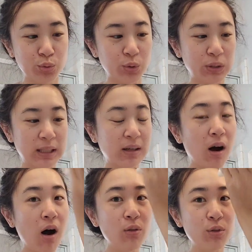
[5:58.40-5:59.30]
or like
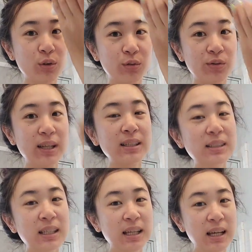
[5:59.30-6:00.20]
on their face
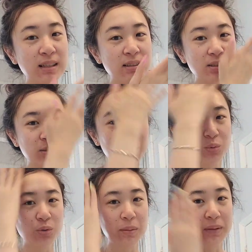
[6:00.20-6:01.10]
and you just
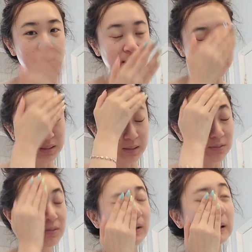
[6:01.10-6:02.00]
rub it as if
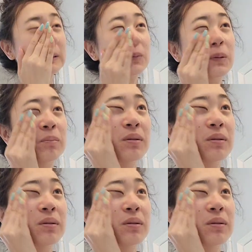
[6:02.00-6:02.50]
it's one